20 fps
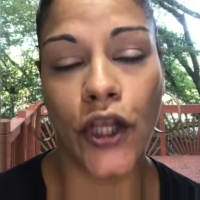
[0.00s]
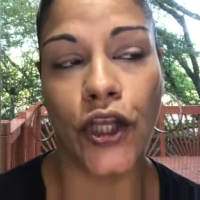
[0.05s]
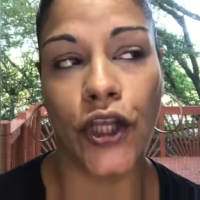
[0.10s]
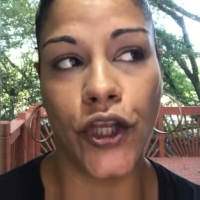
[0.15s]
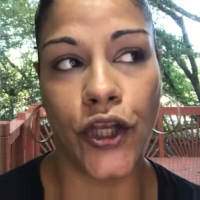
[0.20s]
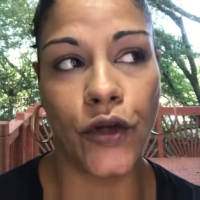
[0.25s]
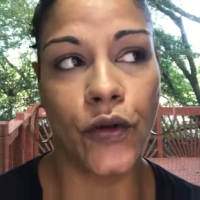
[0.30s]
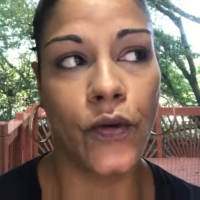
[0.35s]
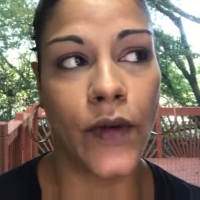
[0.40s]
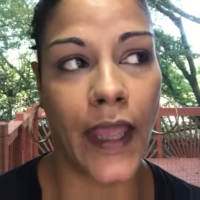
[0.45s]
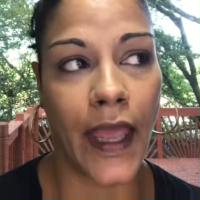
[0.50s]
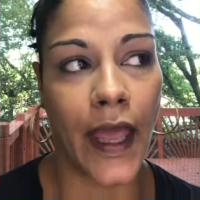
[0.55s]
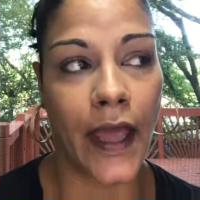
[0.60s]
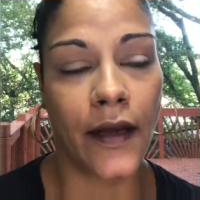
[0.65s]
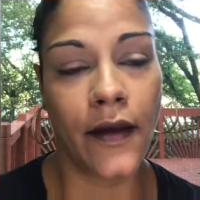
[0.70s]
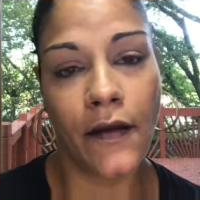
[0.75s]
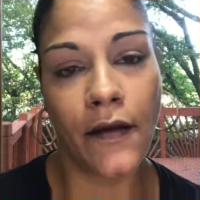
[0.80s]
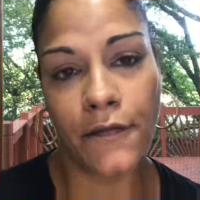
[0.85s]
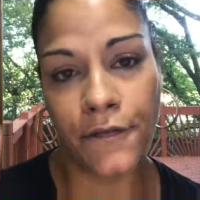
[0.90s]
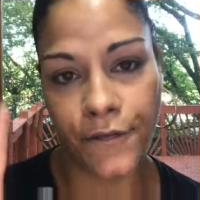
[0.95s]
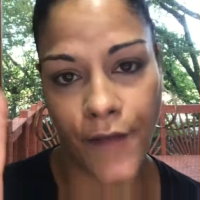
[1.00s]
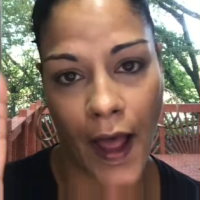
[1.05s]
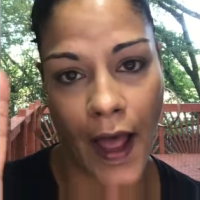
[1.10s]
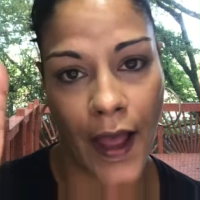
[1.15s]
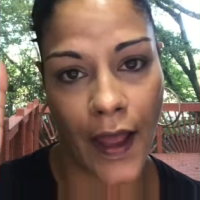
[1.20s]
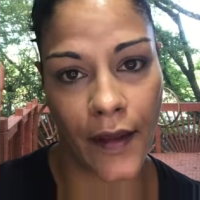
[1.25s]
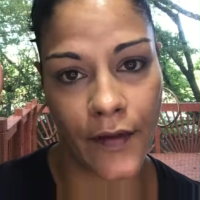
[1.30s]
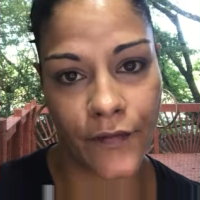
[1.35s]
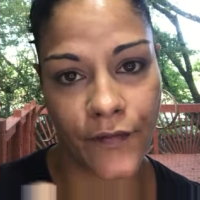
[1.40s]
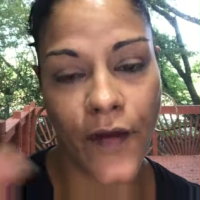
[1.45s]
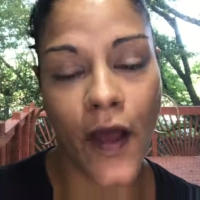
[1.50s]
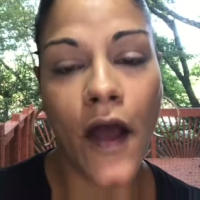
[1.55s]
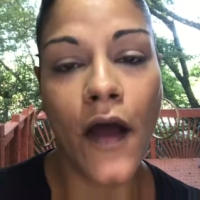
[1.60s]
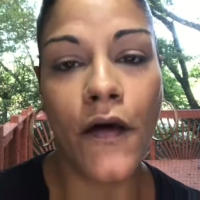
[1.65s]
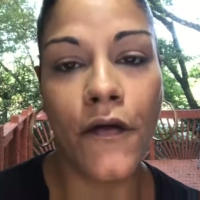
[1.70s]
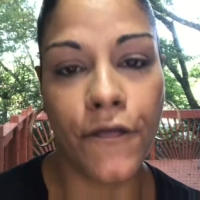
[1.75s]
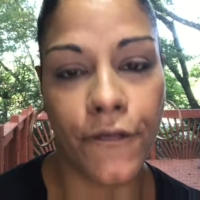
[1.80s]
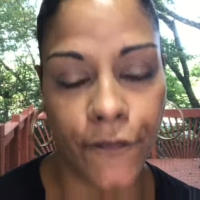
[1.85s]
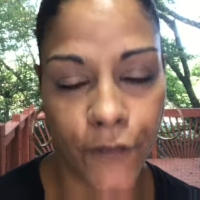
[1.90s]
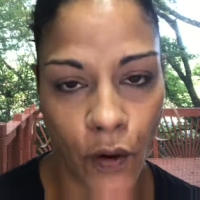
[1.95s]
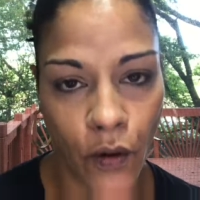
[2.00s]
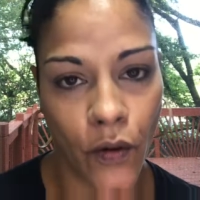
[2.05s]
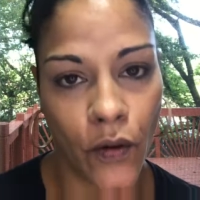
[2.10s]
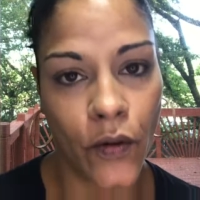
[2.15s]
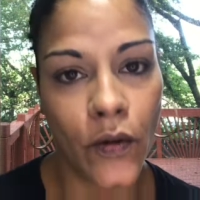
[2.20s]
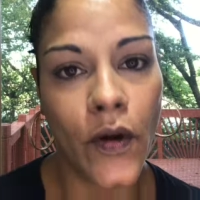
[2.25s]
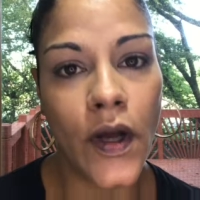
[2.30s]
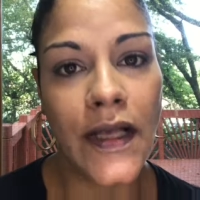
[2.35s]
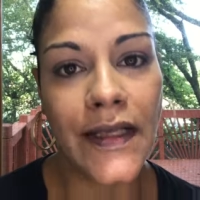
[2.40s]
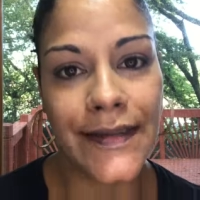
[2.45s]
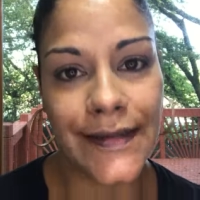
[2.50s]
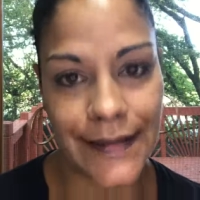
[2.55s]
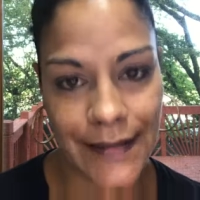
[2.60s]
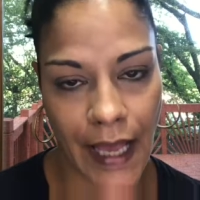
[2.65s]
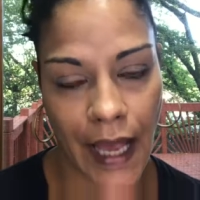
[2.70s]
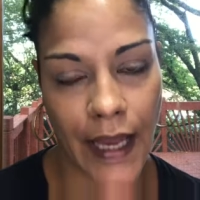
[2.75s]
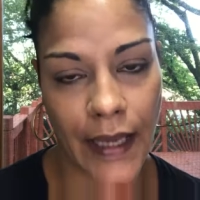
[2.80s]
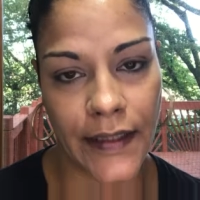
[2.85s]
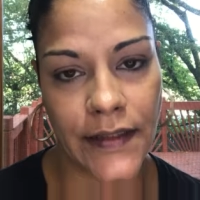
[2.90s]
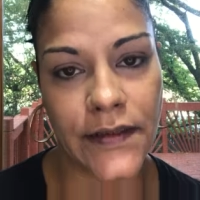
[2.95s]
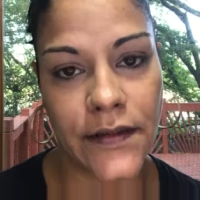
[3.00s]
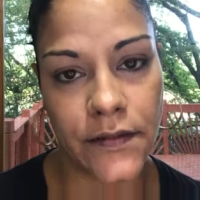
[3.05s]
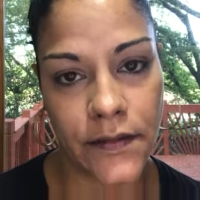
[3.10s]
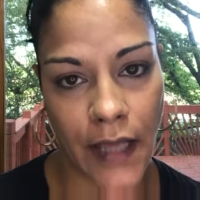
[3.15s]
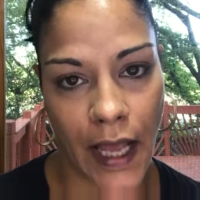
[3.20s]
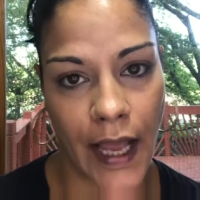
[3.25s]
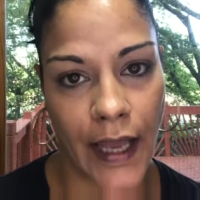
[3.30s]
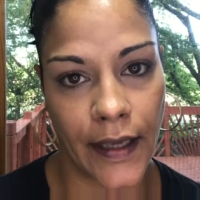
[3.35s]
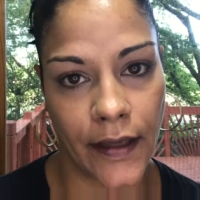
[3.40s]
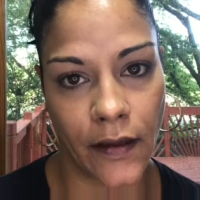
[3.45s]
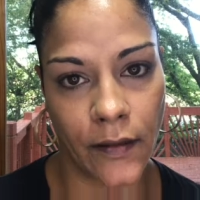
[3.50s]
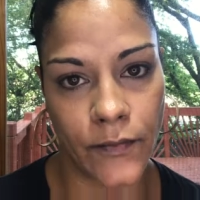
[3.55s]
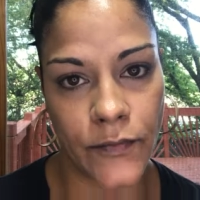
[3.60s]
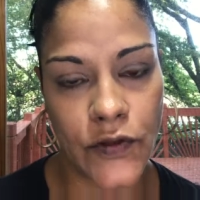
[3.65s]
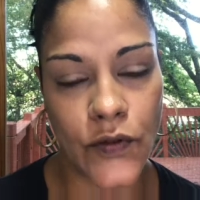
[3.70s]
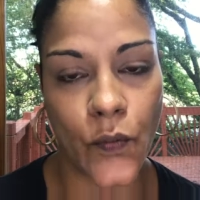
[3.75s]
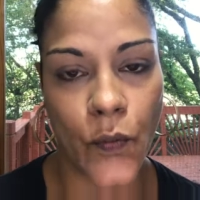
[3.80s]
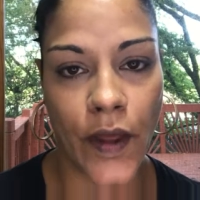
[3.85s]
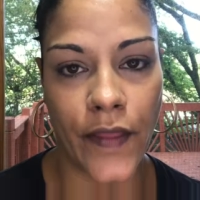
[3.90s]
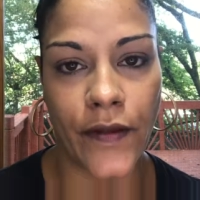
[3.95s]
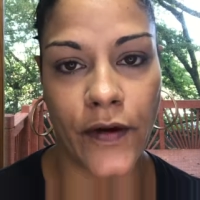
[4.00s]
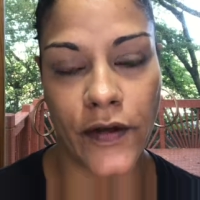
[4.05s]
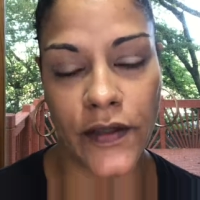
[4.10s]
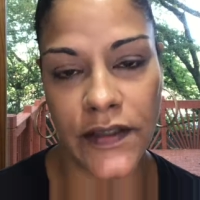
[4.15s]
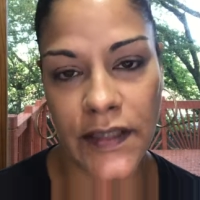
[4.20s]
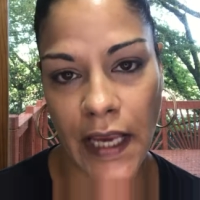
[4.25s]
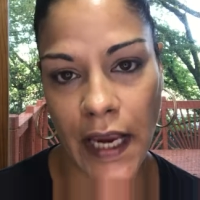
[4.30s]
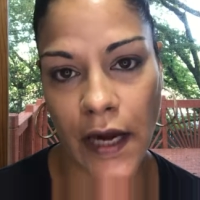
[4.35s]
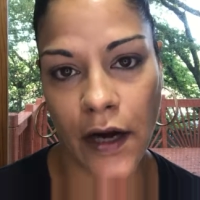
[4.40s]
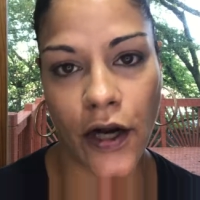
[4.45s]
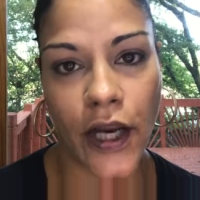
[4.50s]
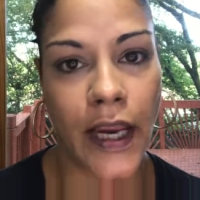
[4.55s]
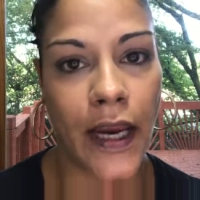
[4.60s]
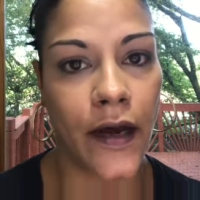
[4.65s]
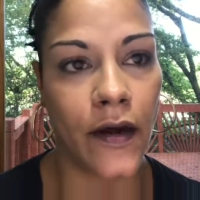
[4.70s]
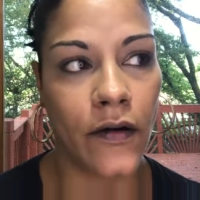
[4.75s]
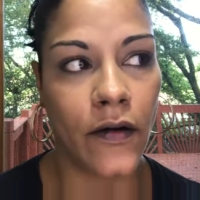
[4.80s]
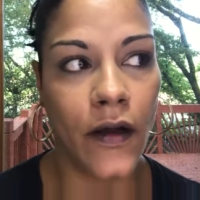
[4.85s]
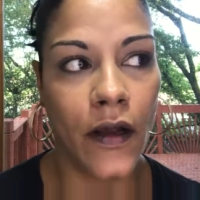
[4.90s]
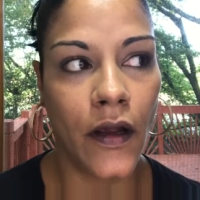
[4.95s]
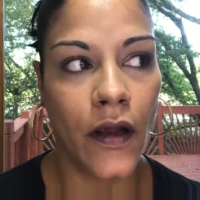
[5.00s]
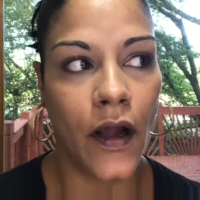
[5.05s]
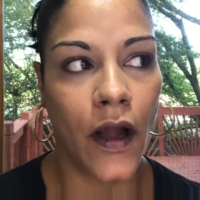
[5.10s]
You get 5 full size items, whether it's hair care,